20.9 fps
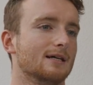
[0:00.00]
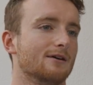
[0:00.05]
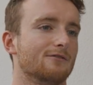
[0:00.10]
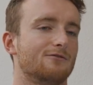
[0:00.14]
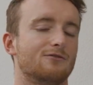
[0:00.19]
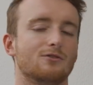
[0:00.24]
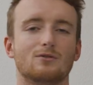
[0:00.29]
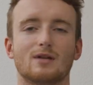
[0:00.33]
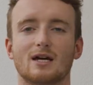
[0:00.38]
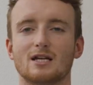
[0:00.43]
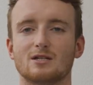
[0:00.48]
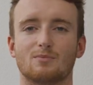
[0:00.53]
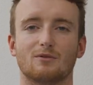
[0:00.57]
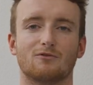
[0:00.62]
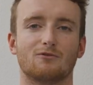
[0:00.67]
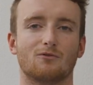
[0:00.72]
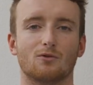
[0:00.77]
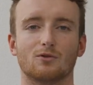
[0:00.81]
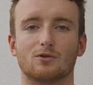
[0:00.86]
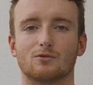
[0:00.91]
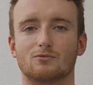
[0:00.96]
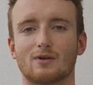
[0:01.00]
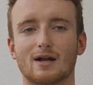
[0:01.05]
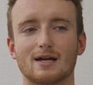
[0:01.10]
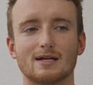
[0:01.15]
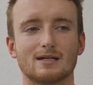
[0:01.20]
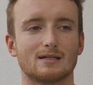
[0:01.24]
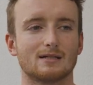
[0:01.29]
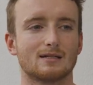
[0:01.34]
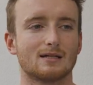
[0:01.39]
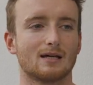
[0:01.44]
A few days before the
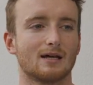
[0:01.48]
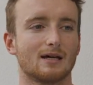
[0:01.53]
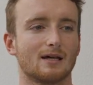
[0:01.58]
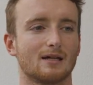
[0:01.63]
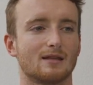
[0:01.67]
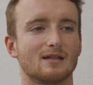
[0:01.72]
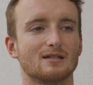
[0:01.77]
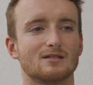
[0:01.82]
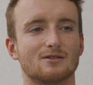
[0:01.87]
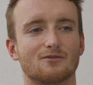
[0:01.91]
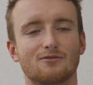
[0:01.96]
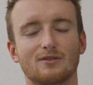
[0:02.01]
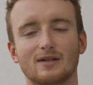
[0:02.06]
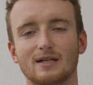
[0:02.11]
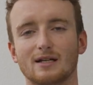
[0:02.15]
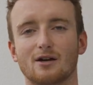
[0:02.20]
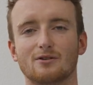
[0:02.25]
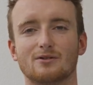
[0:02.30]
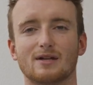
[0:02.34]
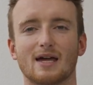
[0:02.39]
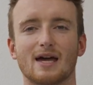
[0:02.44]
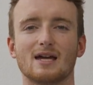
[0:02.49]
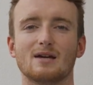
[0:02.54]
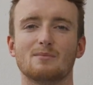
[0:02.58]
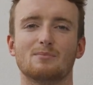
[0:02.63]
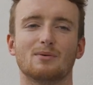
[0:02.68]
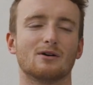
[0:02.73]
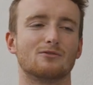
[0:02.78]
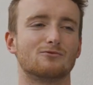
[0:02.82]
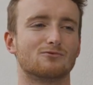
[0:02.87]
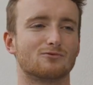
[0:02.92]
race, things are feeling okay,
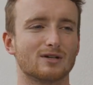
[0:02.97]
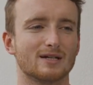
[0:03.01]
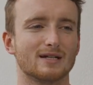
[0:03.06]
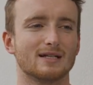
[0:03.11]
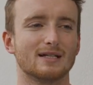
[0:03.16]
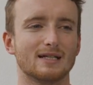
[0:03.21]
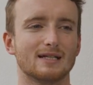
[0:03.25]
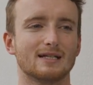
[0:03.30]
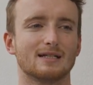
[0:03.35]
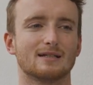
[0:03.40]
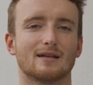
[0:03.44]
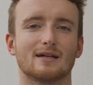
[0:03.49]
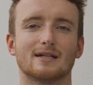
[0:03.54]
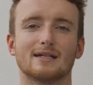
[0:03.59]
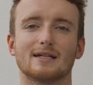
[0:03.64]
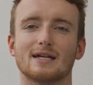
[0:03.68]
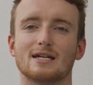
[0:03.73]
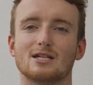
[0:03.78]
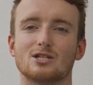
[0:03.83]
but really, like,